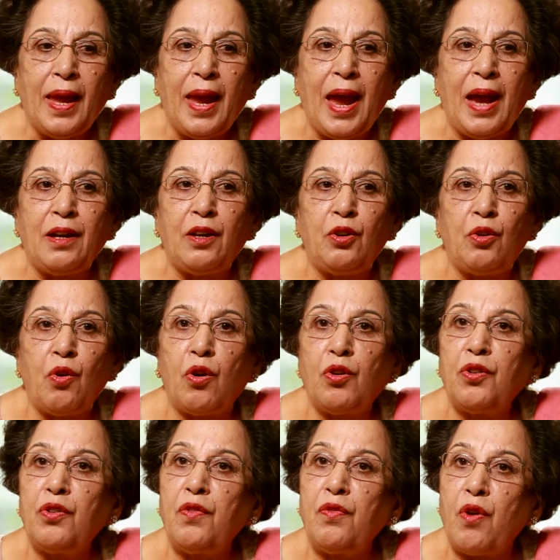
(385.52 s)
and a
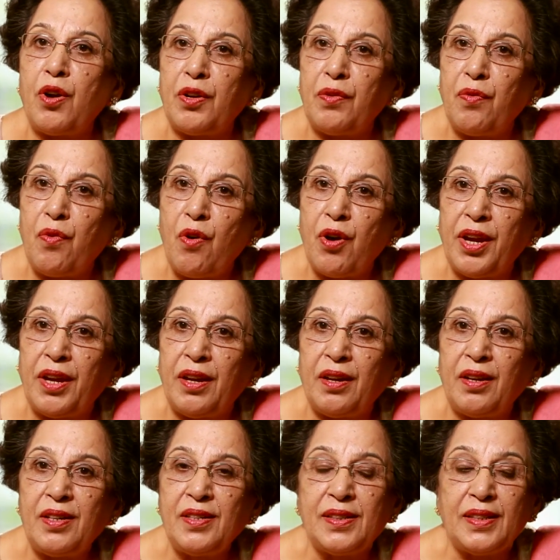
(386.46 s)
daughter of 44
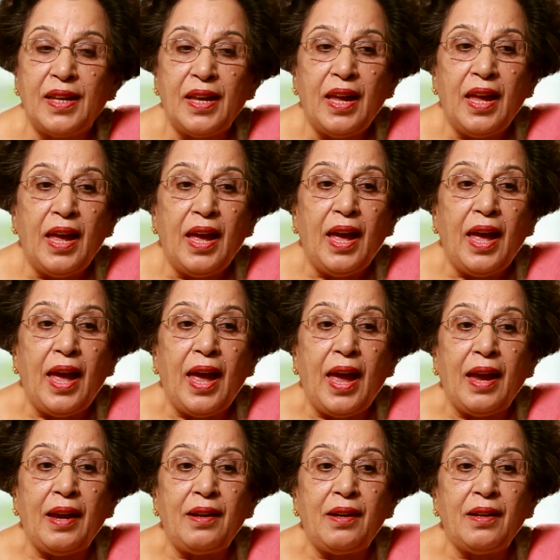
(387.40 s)
years,
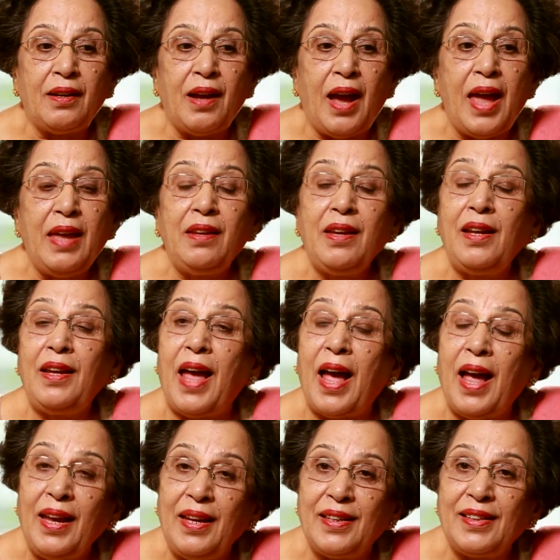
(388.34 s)
and I
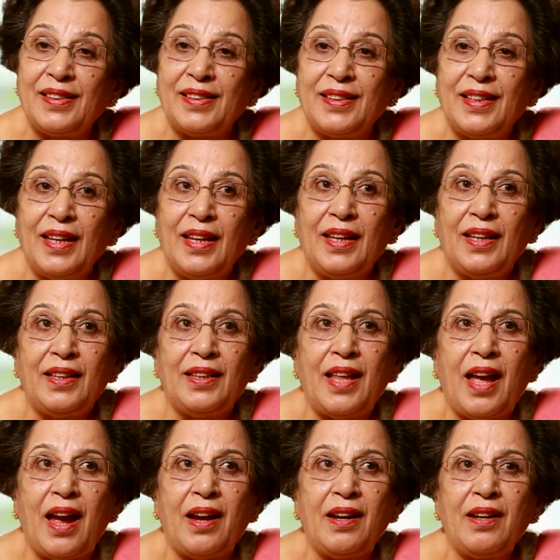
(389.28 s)
realize
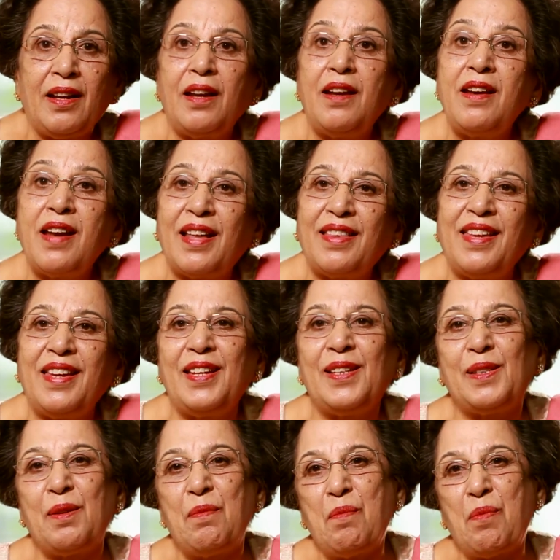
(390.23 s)
that nothing
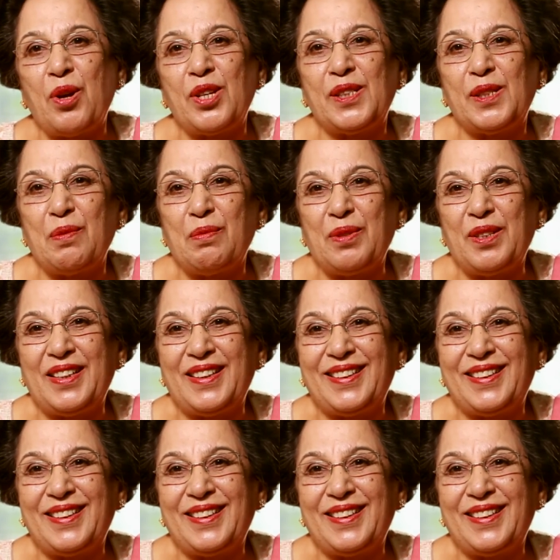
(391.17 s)
is impossible.